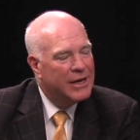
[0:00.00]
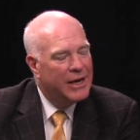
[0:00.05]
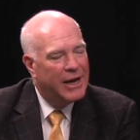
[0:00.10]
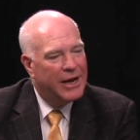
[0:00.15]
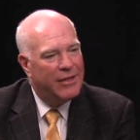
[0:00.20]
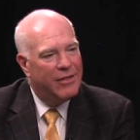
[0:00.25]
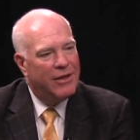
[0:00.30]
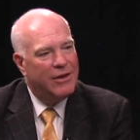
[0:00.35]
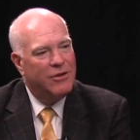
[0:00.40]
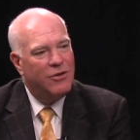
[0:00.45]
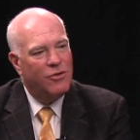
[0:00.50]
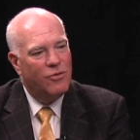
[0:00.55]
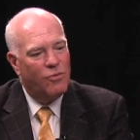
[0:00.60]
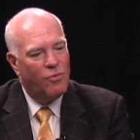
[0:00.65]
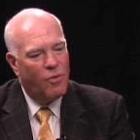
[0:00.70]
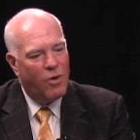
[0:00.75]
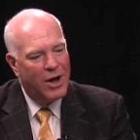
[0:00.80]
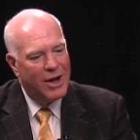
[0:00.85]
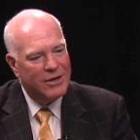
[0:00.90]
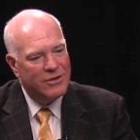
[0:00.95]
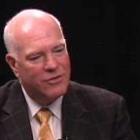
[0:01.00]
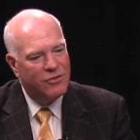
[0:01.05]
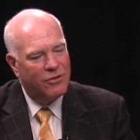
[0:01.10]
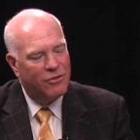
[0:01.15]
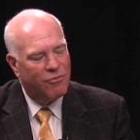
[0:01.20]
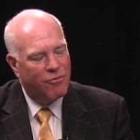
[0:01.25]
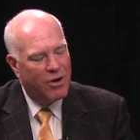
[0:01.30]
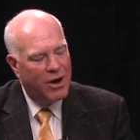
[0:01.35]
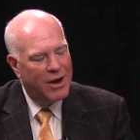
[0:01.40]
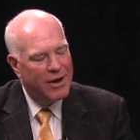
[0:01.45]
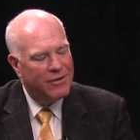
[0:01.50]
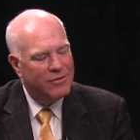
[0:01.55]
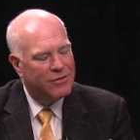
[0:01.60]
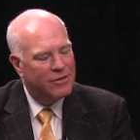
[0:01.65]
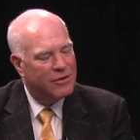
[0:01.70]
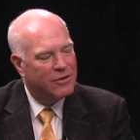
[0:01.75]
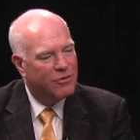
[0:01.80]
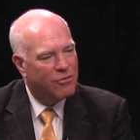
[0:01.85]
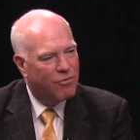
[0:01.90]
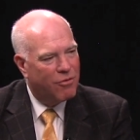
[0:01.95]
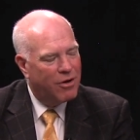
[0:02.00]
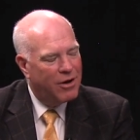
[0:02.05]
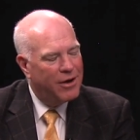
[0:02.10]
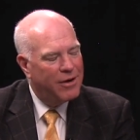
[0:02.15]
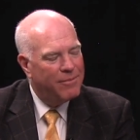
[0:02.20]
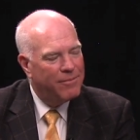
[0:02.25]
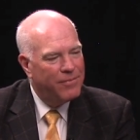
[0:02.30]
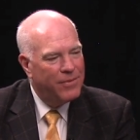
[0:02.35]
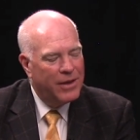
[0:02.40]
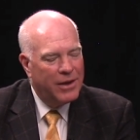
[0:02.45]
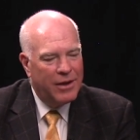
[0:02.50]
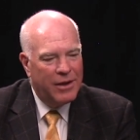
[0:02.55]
and then you watch the rise in crime